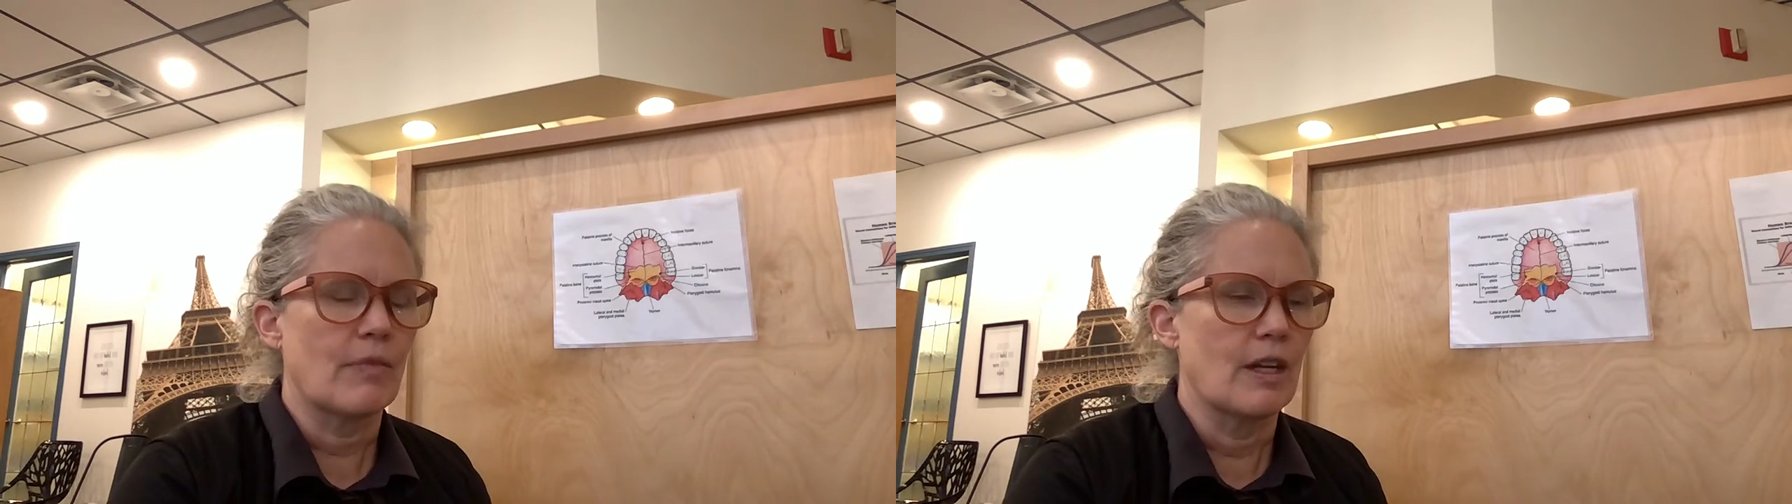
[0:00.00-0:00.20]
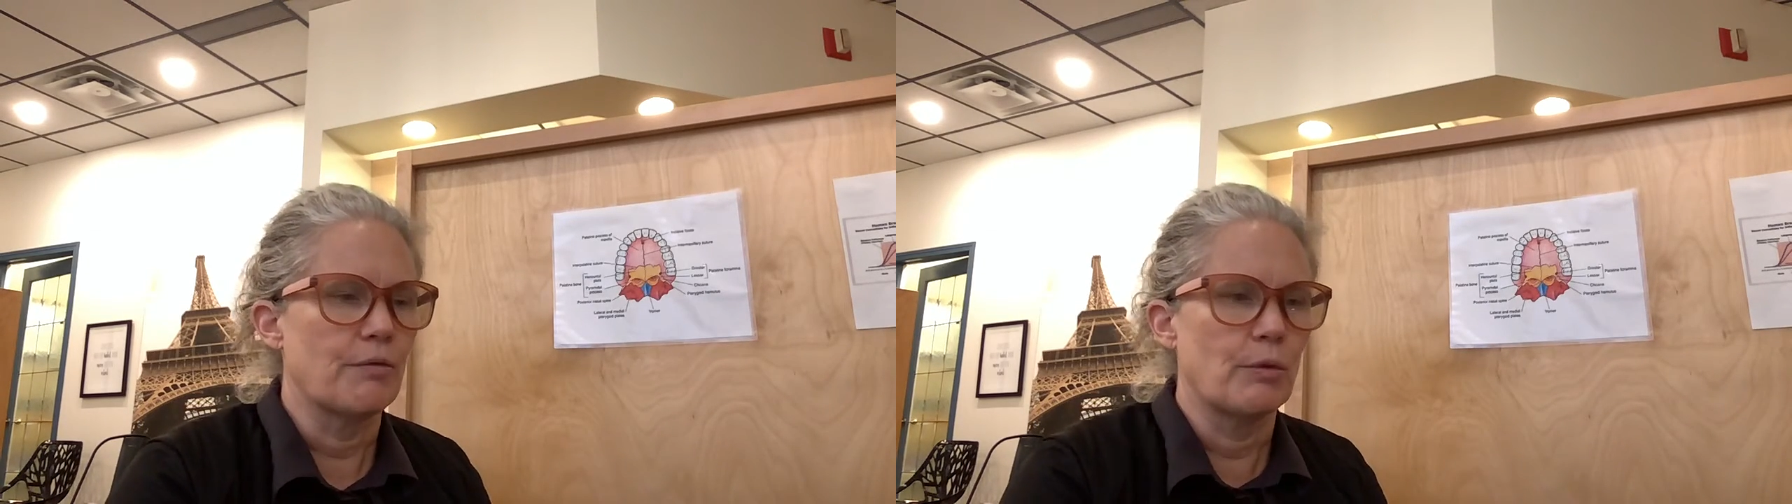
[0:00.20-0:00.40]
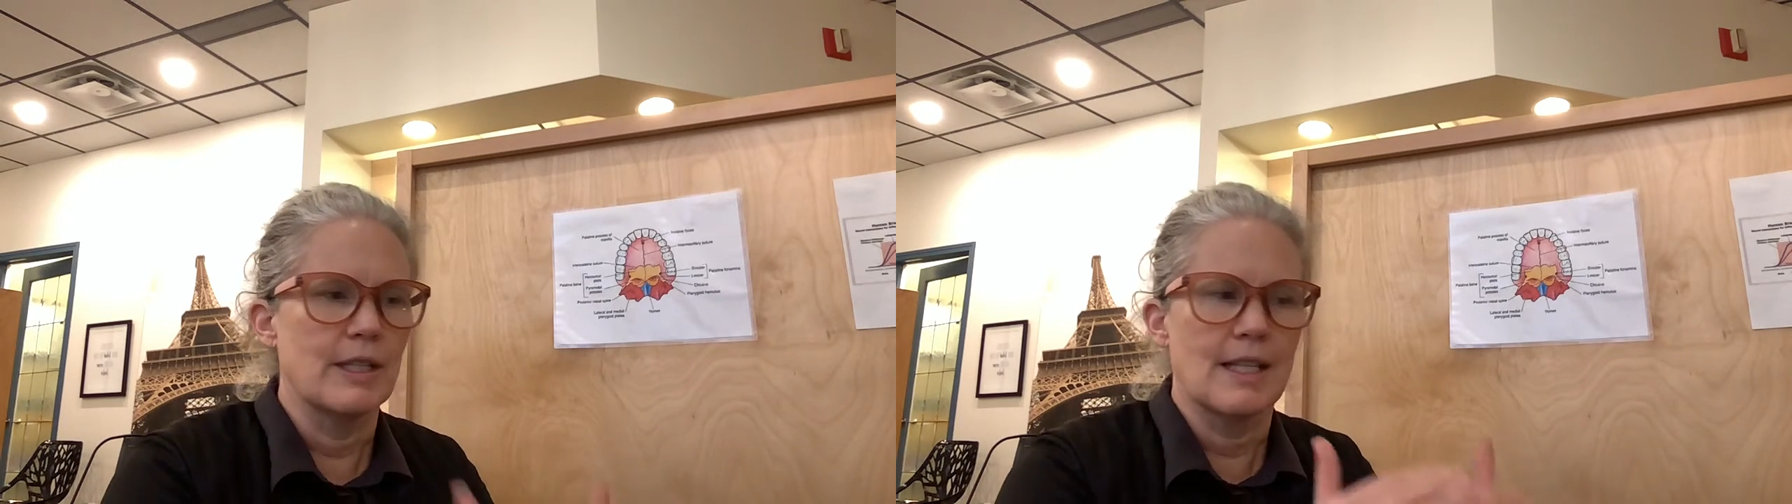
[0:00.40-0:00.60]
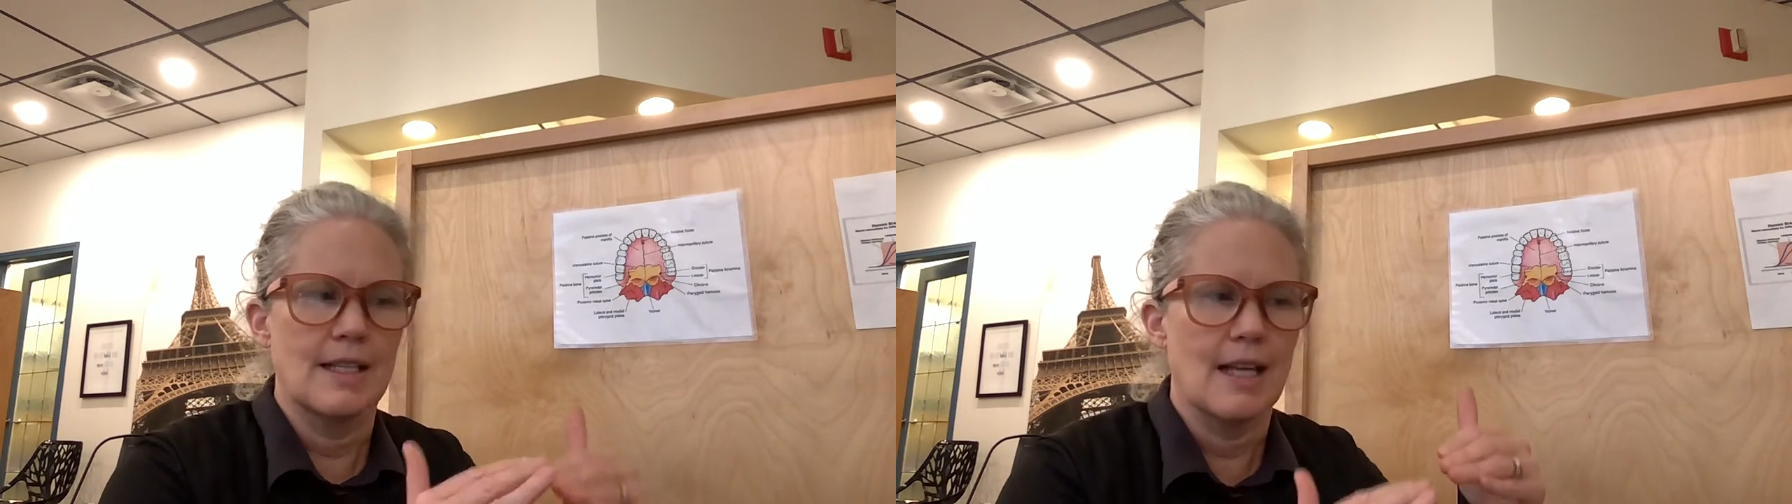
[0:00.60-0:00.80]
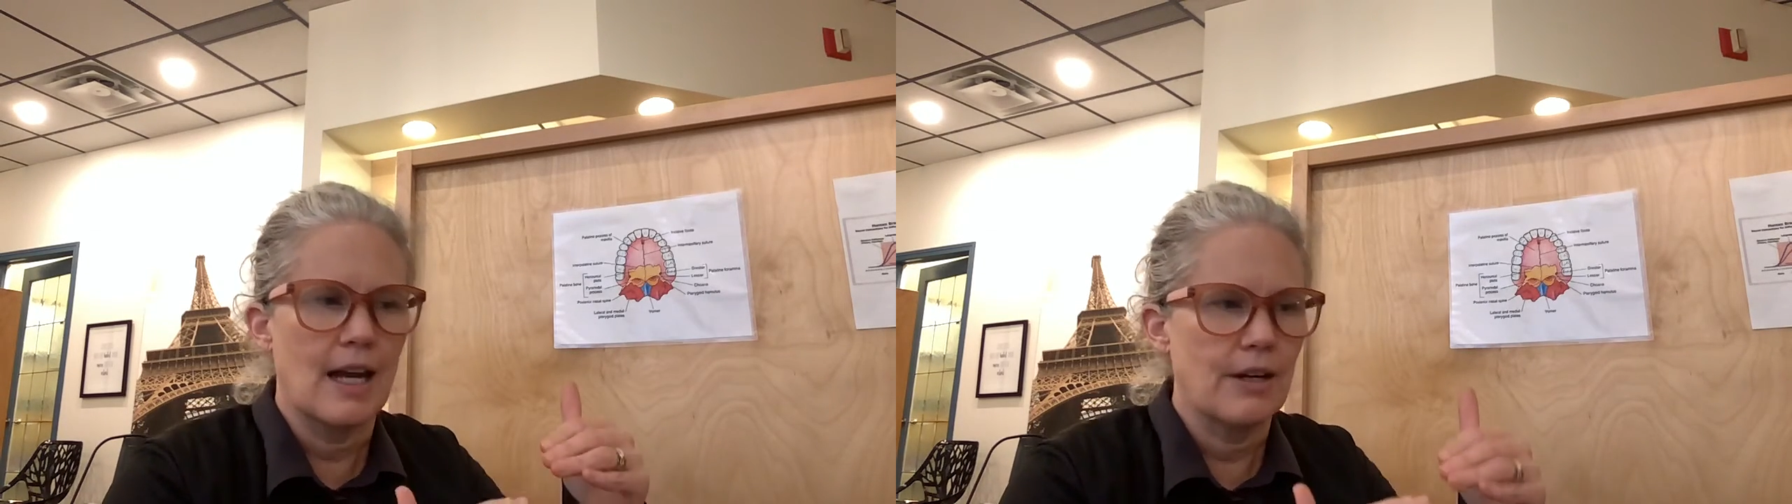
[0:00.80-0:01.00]
if one side's
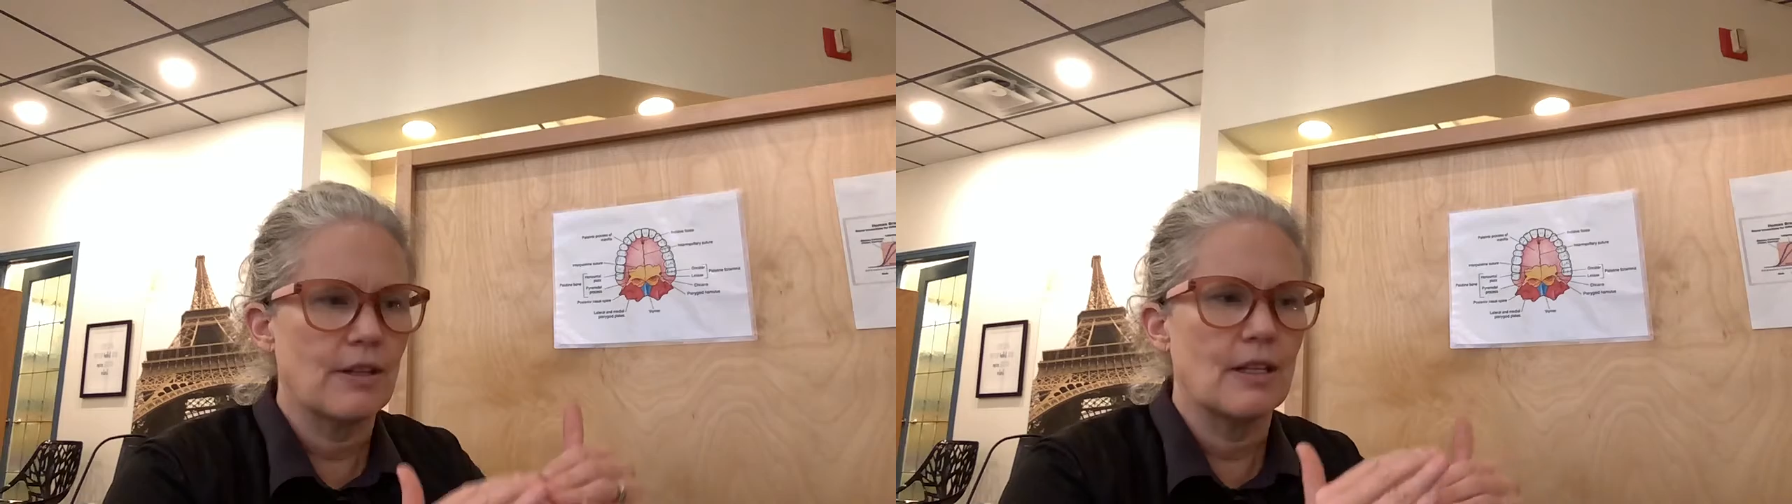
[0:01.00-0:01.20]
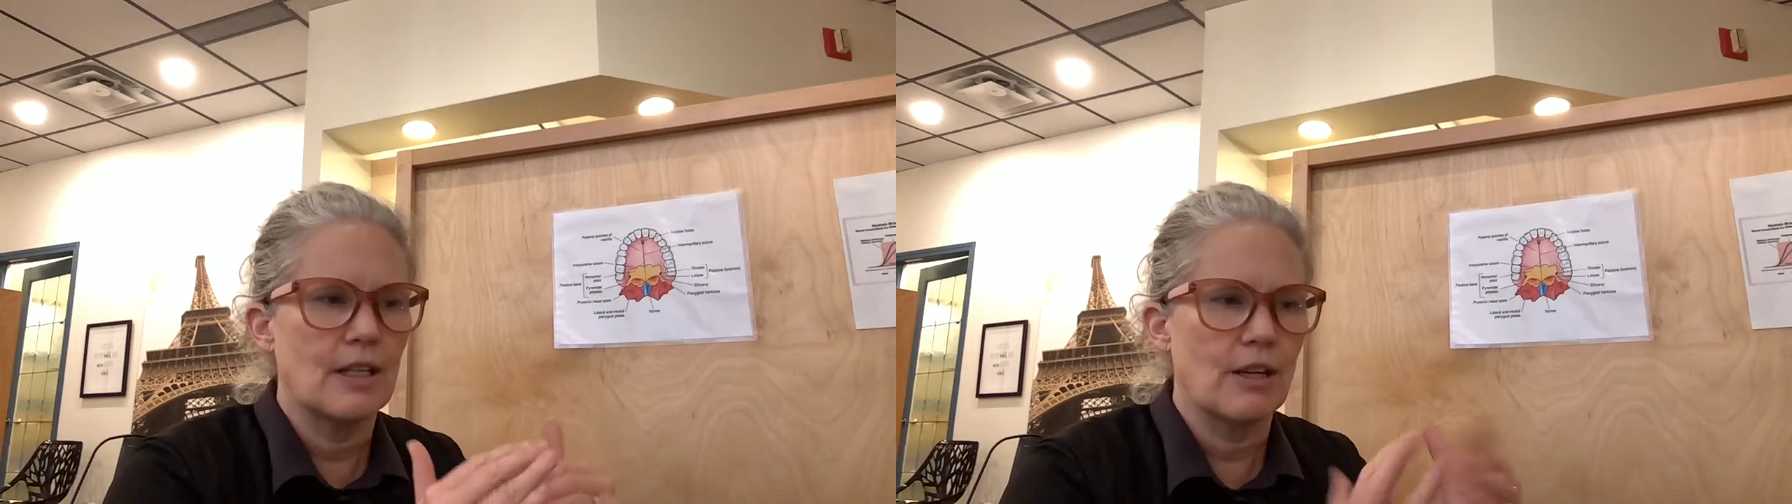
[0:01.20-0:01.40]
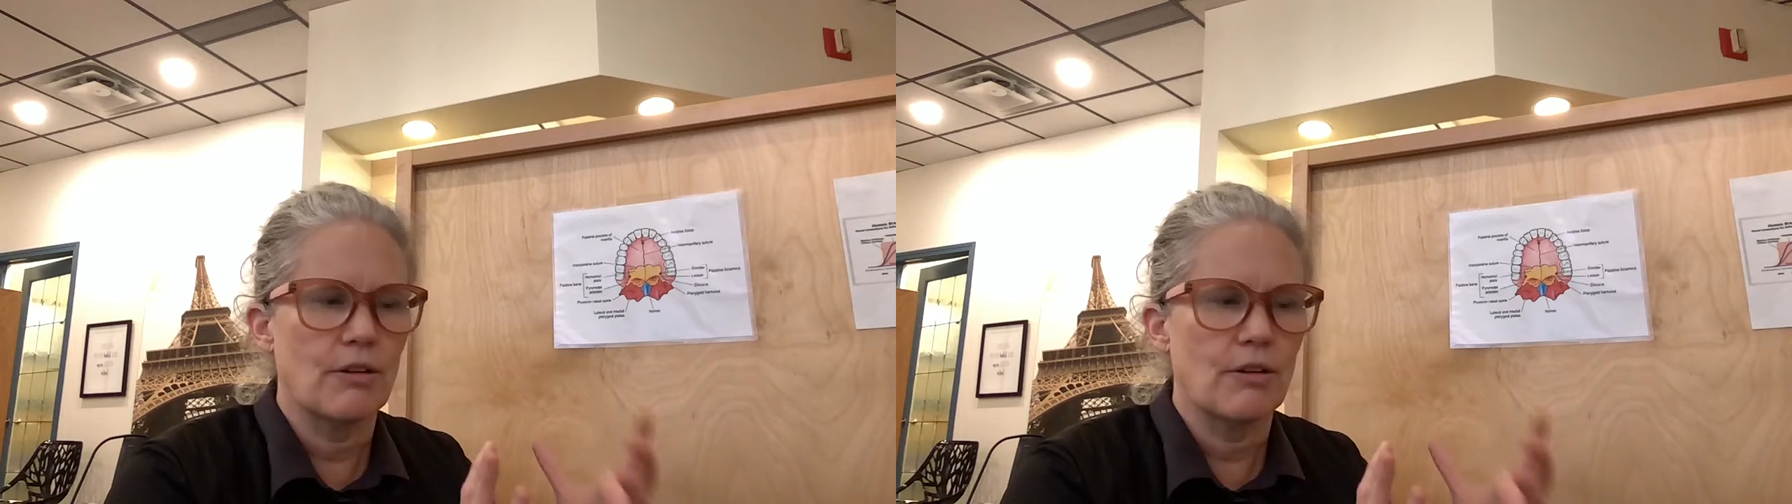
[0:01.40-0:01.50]
higher than the other,